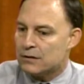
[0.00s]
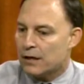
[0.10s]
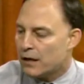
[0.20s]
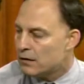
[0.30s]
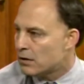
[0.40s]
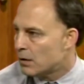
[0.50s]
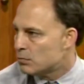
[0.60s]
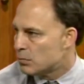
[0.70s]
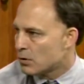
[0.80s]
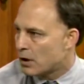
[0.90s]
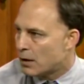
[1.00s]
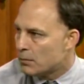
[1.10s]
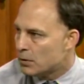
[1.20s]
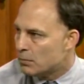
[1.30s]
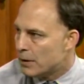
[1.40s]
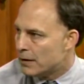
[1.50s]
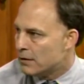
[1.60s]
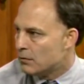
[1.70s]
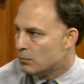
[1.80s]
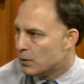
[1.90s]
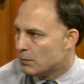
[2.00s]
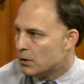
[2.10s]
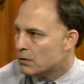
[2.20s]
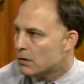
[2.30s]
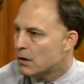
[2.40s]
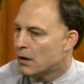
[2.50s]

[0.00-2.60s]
10 times more common in men than women.